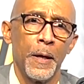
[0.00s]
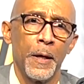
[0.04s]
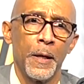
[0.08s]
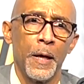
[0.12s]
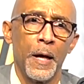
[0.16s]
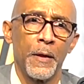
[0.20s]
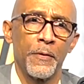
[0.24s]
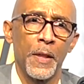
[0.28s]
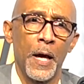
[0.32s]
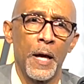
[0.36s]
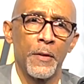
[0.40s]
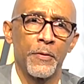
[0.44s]
And
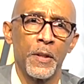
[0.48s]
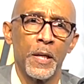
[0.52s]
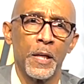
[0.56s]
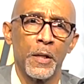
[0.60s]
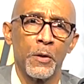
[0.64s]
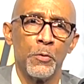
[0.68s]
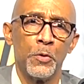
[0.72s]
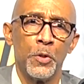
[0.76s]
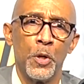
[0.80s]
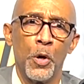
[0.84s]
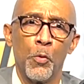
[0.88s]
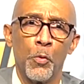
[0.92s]
I think,
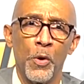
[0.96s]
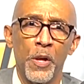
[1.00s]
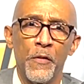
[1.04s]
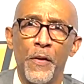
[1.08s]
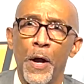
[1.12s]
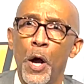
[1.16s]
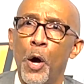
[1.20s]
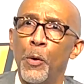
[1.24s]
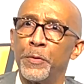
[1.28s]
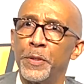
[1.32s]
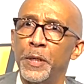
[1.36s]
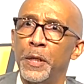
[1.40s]
you know, we've
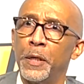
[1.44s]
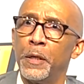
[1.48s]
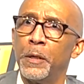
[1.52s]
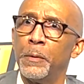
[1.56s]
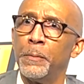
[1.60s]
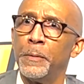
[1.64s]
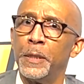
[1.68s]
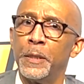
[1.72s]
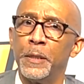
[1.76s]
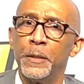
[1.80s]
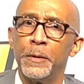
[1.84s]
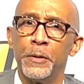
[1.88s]
helped
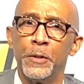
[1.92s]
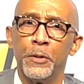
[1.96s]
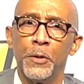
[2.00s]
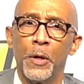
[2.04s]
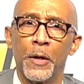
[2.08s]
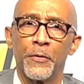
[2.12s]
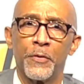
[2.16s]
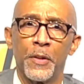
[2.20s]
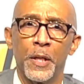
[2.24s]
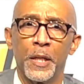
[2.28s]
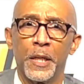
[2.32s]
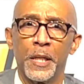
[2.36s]
him. And, you know,
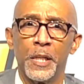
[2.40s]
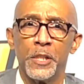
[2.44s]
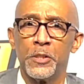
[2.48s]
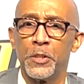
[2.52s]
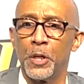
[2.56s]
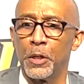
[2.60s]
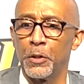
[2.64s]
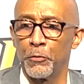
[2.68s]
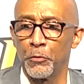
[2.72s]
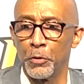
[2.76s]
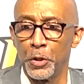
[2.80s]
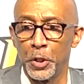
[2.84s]
I think he's
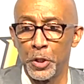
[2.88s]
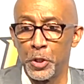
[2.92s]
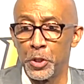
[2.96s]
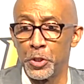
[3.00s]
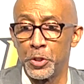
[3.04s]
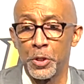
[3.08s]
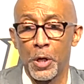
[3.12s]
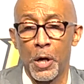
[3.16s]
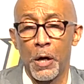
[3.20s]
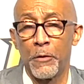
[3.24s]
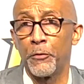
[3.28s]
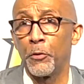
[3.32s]
done a really good
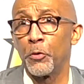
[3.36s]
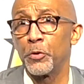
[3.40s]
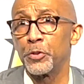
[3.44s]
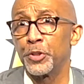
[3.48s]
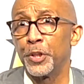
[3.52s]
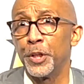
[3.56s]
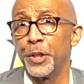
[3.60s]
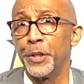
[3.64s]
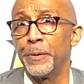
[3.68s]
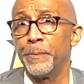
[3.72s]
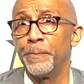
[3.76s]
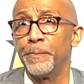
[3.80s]
job for his
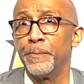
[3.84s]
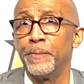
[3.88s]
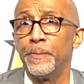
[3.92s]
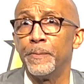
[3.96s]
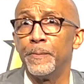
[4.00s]
team.